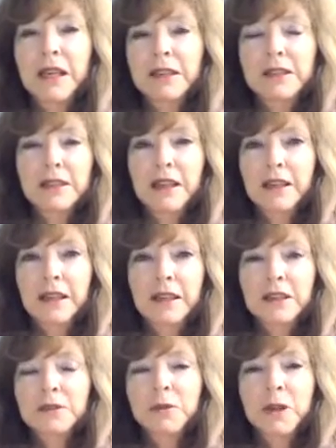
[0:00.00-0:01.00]
on the
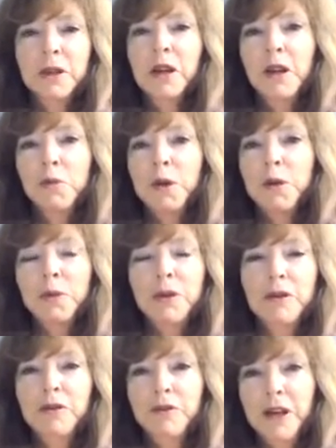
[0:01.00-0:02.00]
sidelines where people
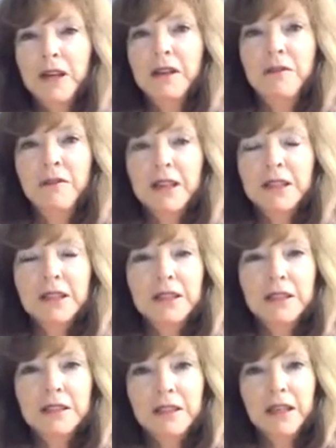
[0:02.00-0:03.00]
are afraid to invest
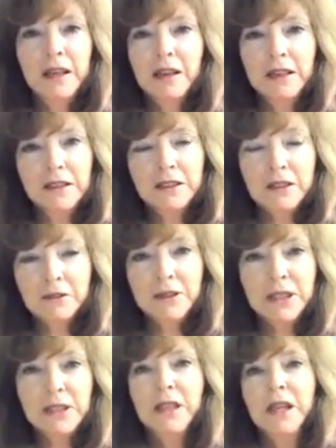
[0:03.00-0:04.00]
because it's too
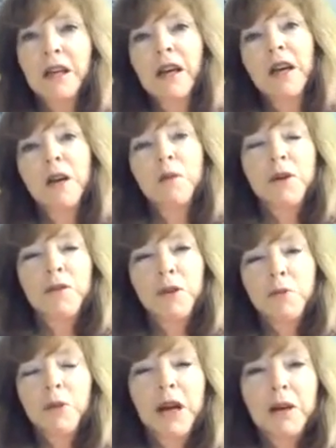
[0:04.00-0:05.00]
risky. But if
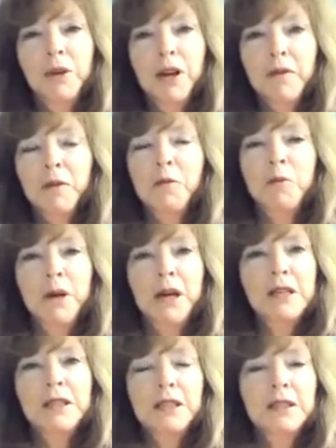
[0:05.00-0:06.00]
you're buying government
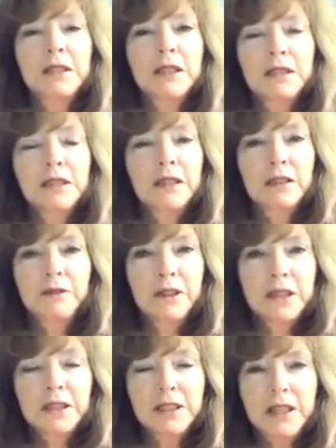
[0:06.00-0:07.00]
bonds, that's considered
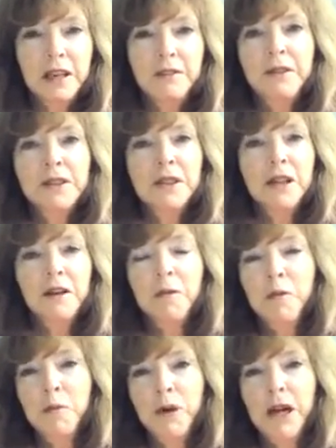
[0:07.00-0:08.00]
very safe. It's a
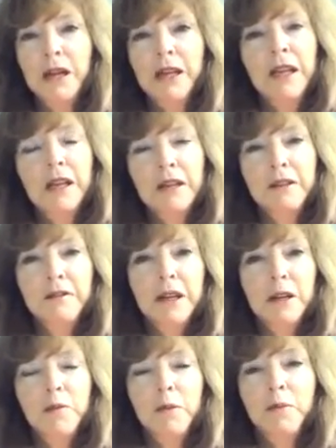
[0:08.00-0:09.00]
government bond in a
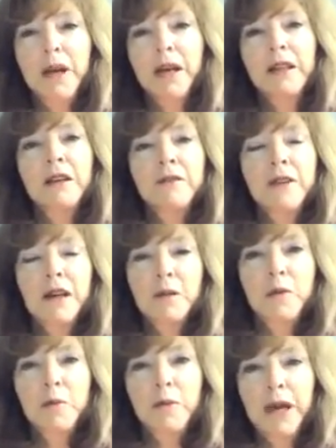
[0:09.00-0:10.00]
development bank. The
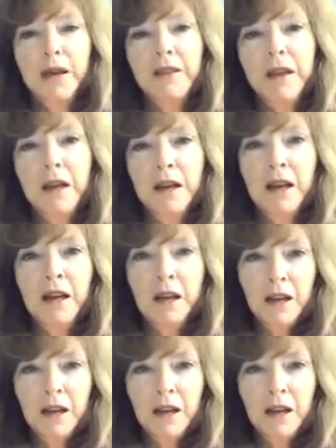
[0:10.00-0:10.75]
development bank then